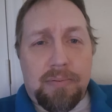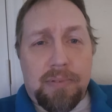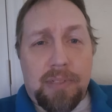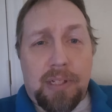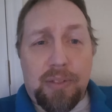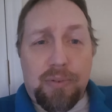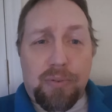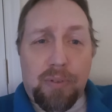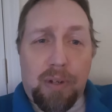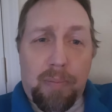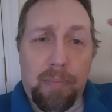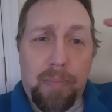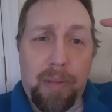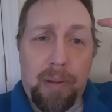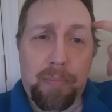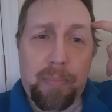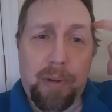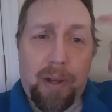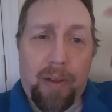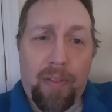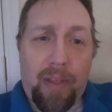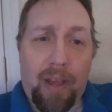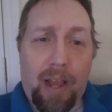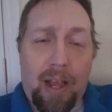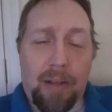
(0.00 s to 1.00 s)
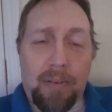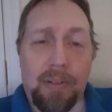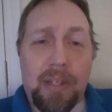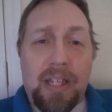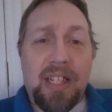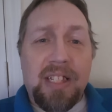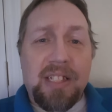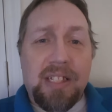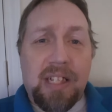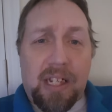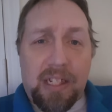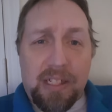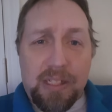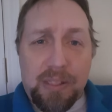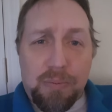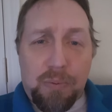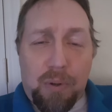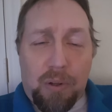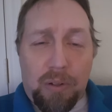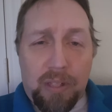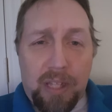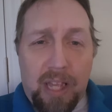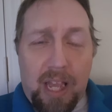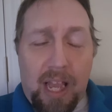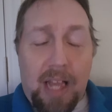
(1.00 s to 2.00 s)
That's what I meant by that. He's got a
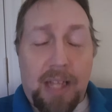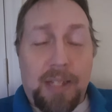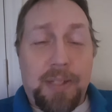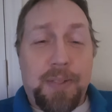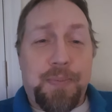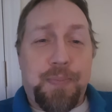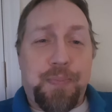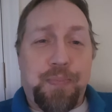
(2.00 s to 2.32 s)
swelled head.